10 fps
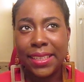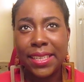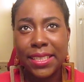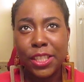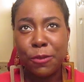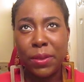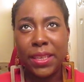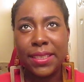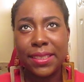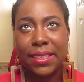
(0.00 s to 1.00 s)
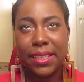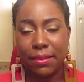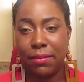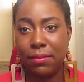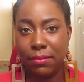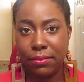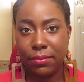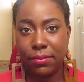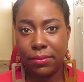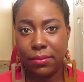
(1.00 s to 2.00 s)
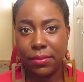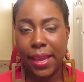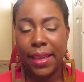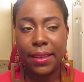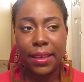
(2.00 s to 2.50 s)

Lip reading: needed to be still. I